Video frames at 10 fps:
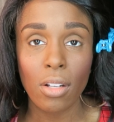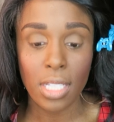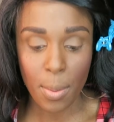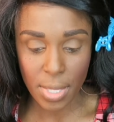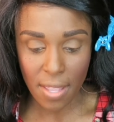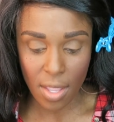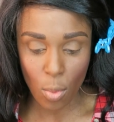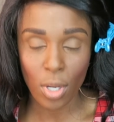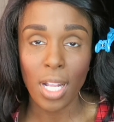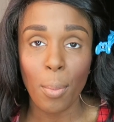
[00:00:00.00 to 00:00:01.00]
our lips, and then
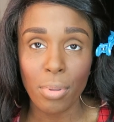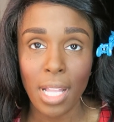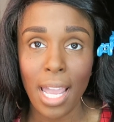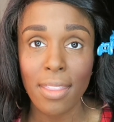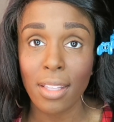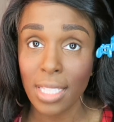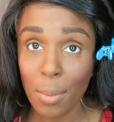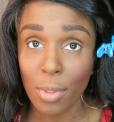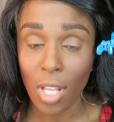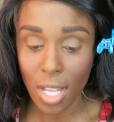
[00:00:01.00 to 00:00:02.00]
we're gonna apply the
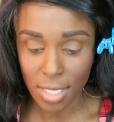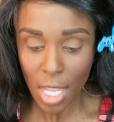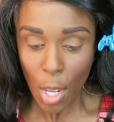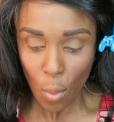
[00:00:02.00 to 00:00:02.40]
lip gloss.